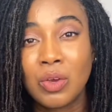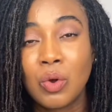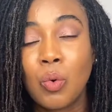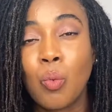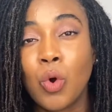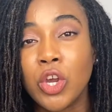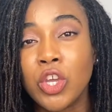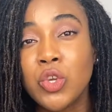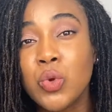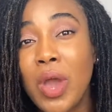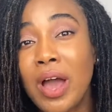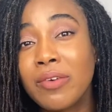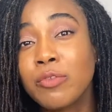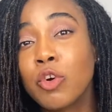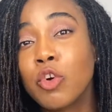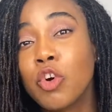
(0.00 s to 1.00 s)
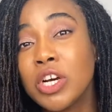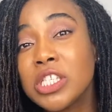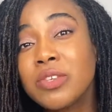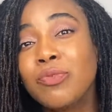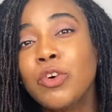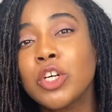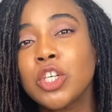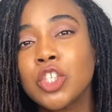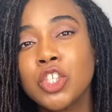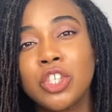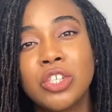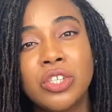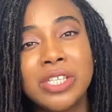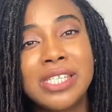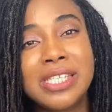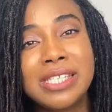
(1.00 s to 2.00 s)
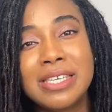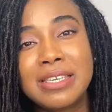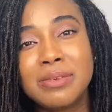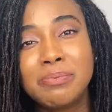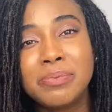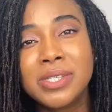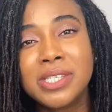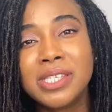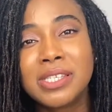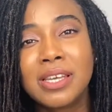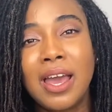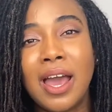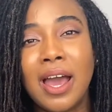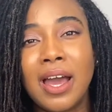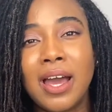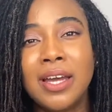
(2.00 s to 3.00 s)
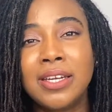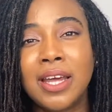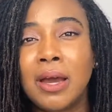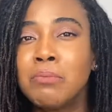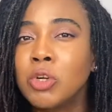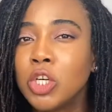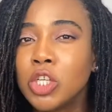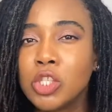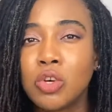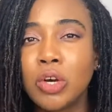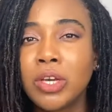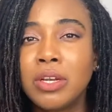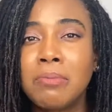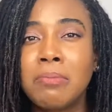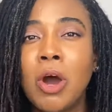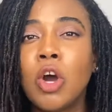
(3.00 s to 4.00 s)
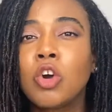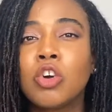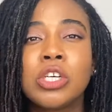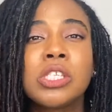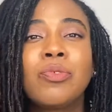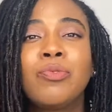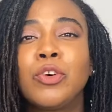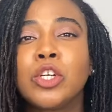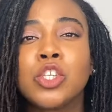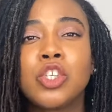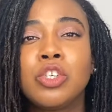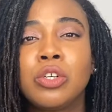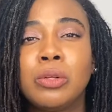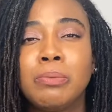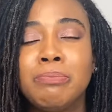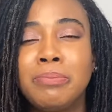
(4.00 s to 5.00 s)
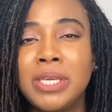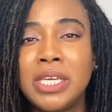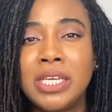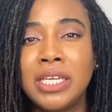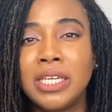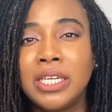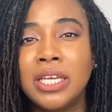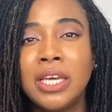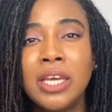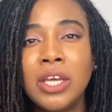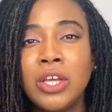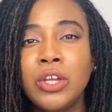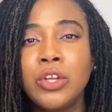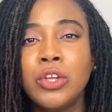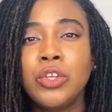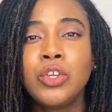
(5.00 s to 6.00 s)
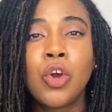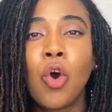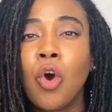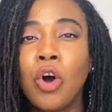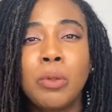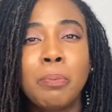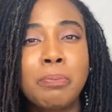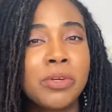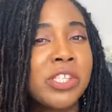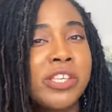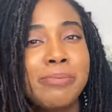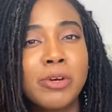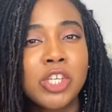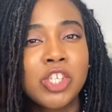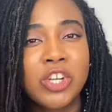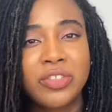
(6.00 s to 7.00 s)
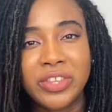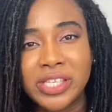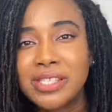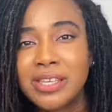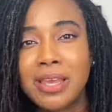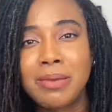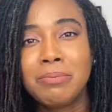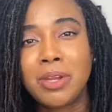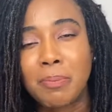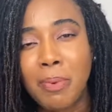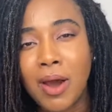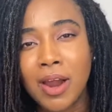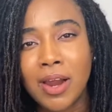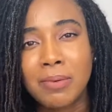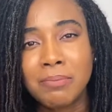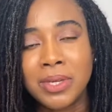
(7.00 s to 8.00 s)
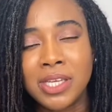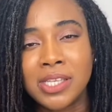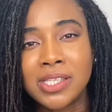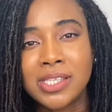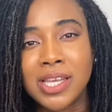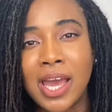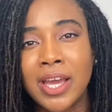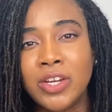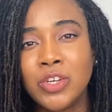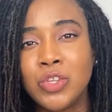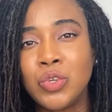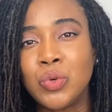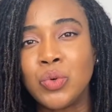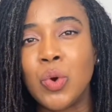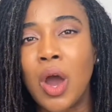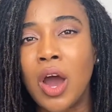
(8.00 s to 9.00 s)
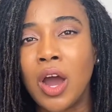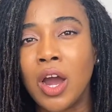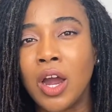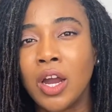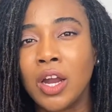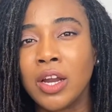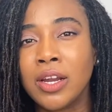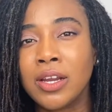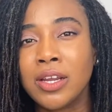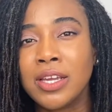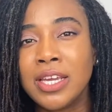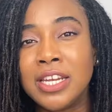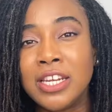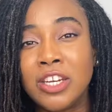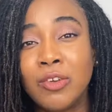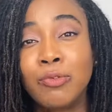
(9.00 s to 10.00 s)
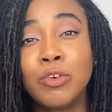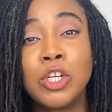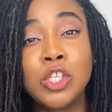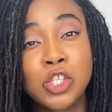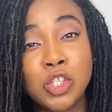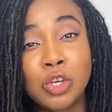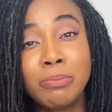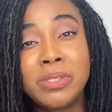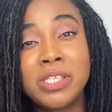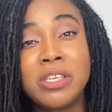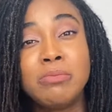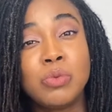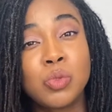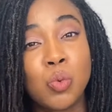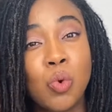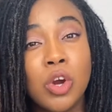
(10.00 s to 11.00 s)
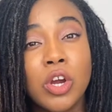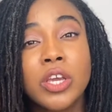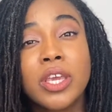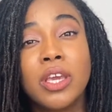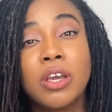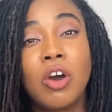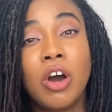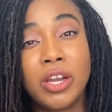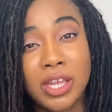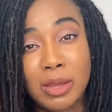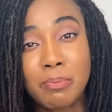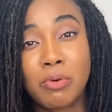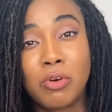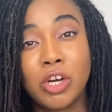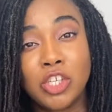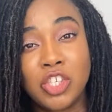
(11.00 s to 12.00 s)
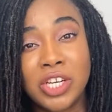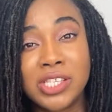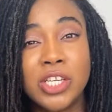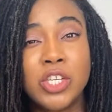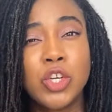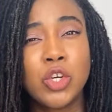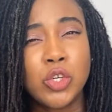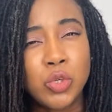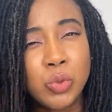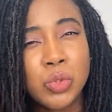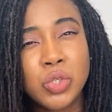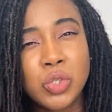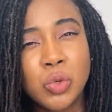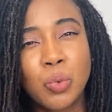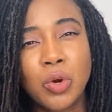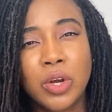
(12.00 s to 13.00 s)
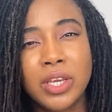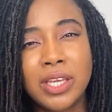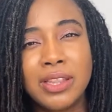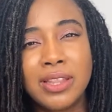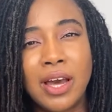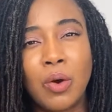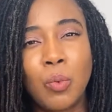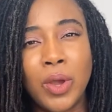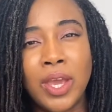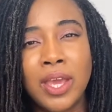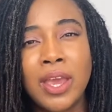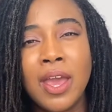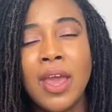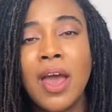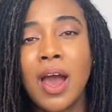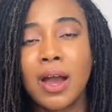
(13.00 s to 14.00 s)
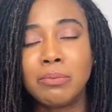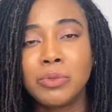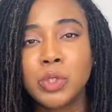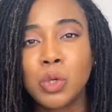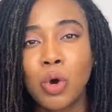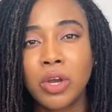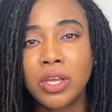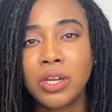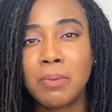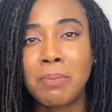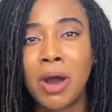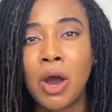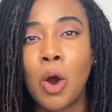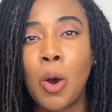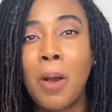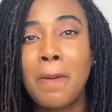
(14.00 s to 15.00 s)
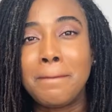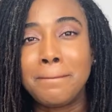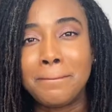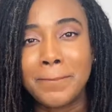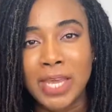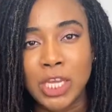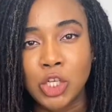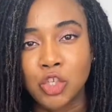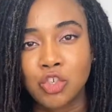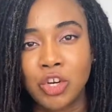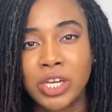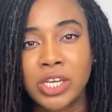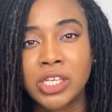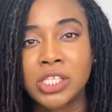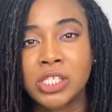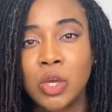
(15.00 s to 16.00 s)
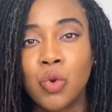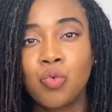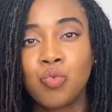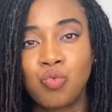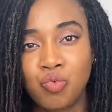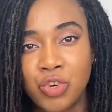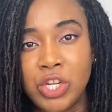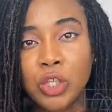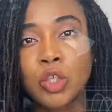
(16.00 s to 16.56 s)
Where you have cross-functional teams, and I'm not talking about cross-functional being you're all pretty much in the same department and you are in different sub-teams working on a project and you're used to working that way. I'm talking about matrix, real